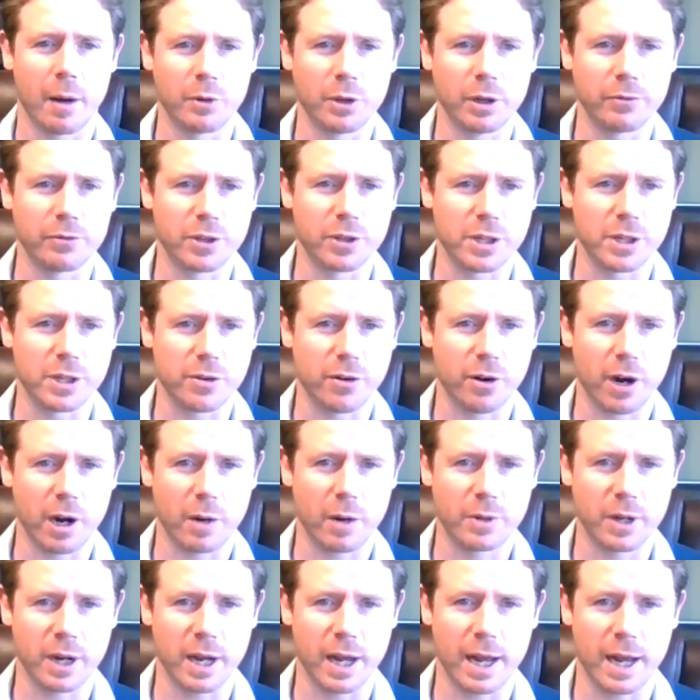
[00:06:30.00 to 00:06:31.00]
You've
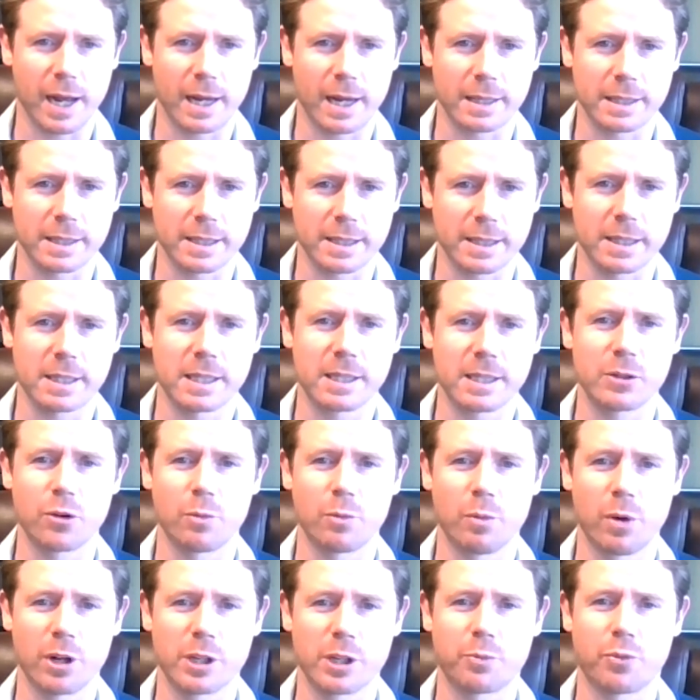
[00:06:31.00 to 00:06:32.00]
described it as the single
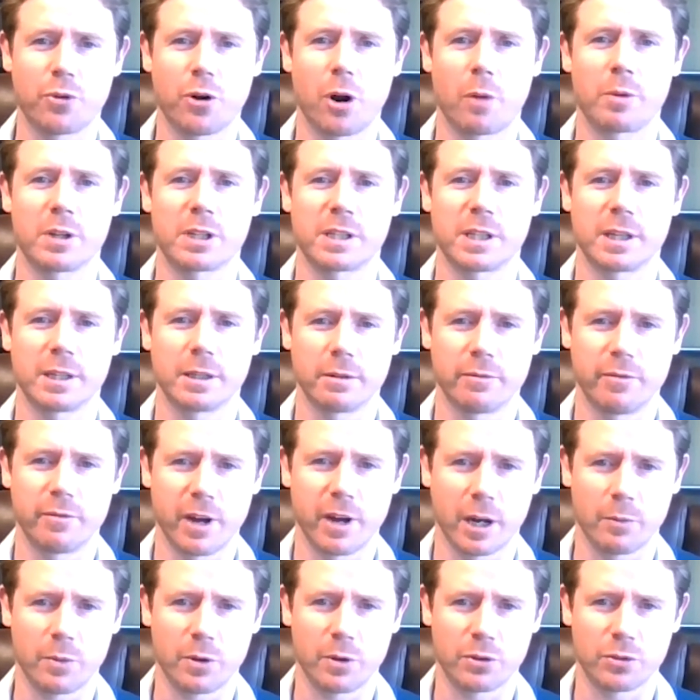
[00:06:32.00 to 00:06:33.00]
most promising
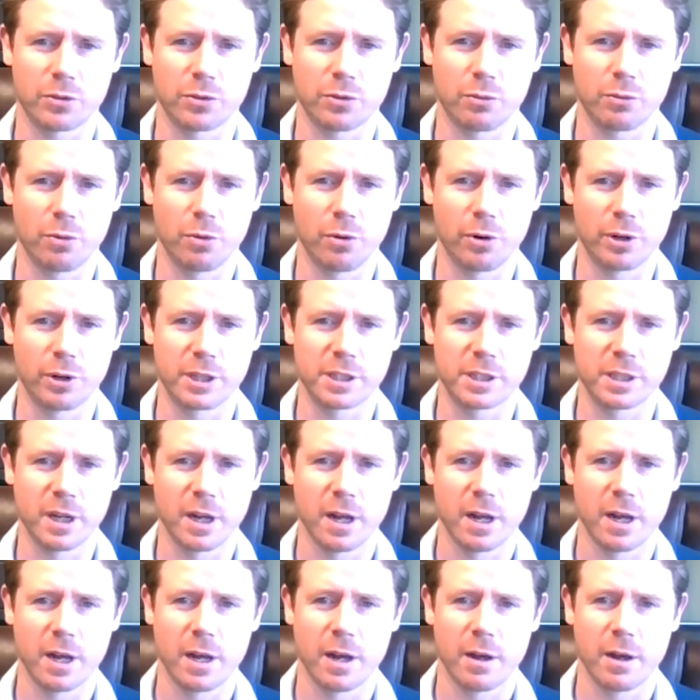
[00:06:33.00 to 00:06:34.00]
development towards
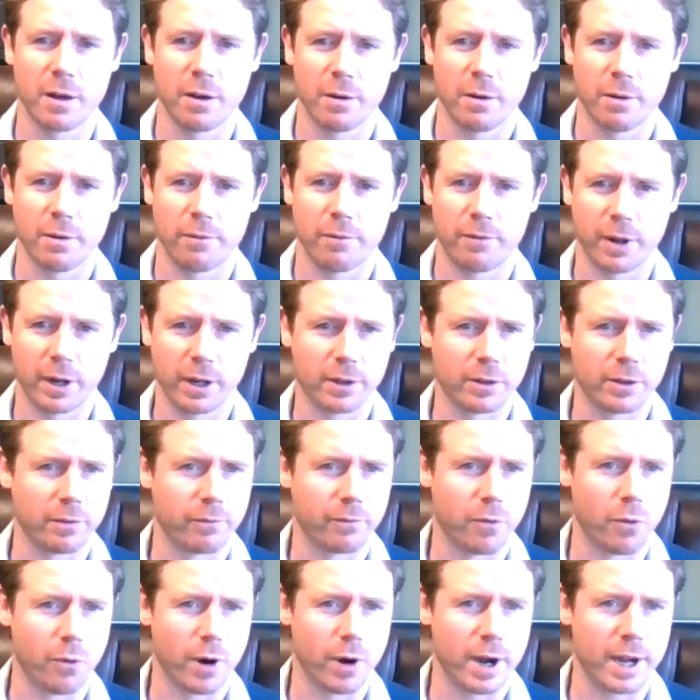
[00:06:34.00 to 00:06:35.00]
filling the
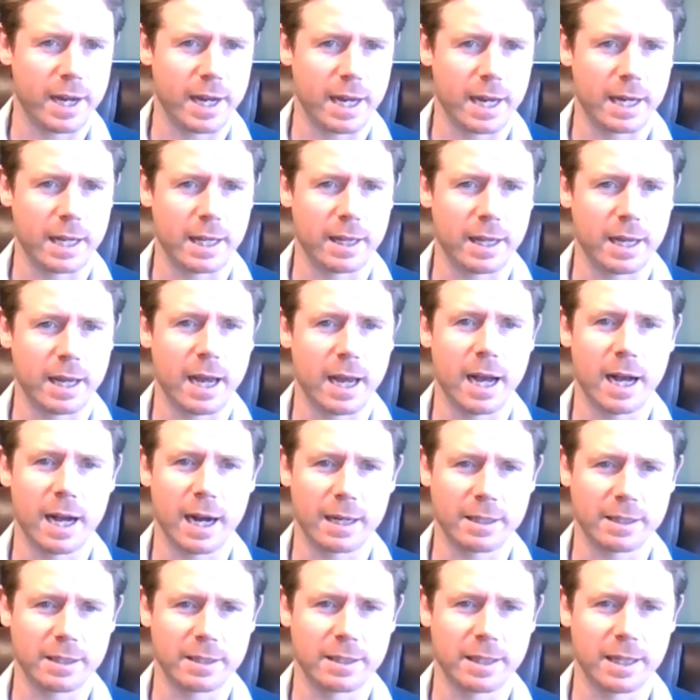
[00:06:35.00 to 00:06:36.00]
void in the
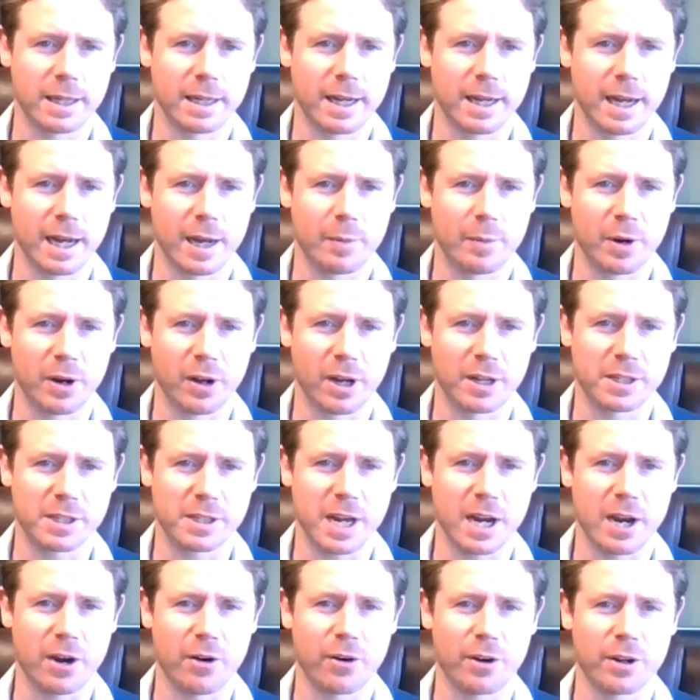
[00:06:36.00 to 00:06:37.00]
hard to decarbonize
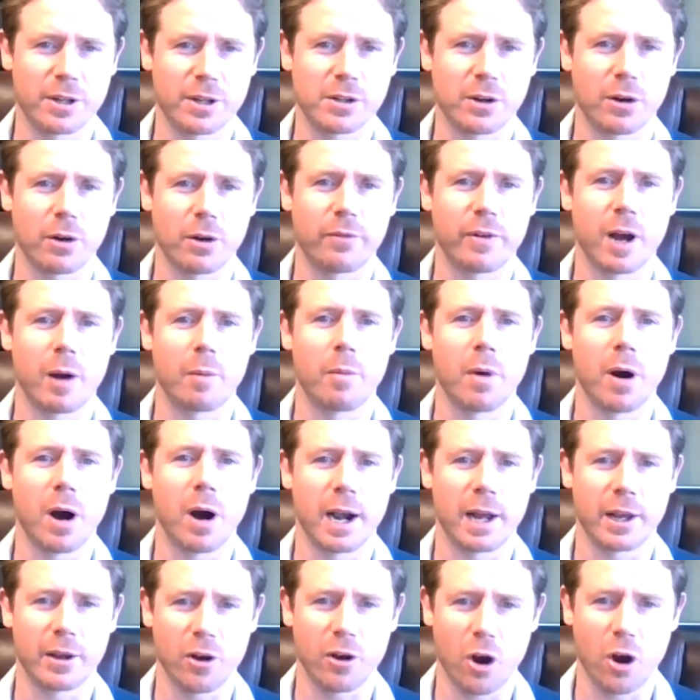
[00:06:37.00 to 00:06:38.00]
areas of our
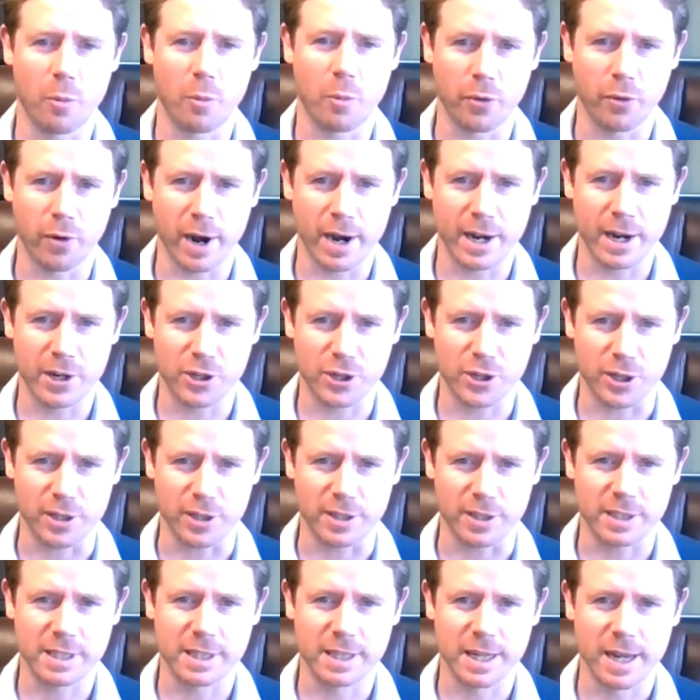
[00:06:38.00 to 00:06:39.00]
mining
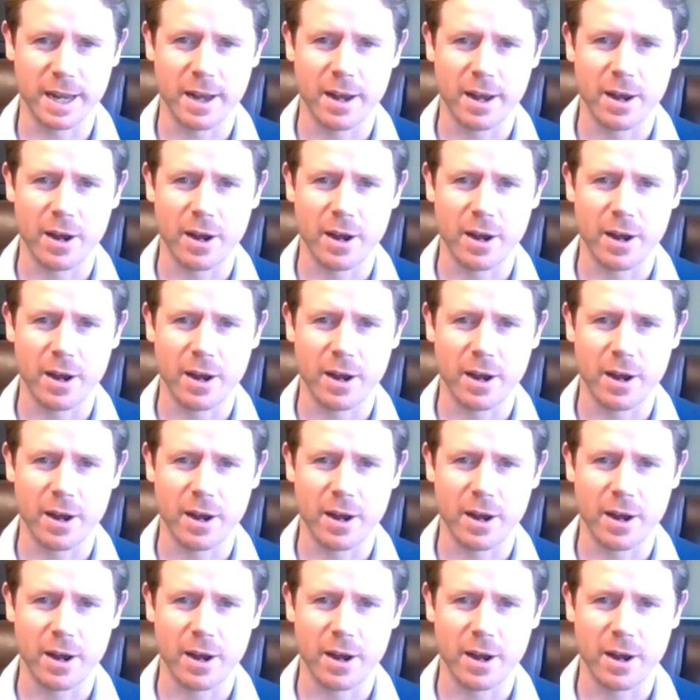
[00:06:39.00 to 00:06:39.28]
operations.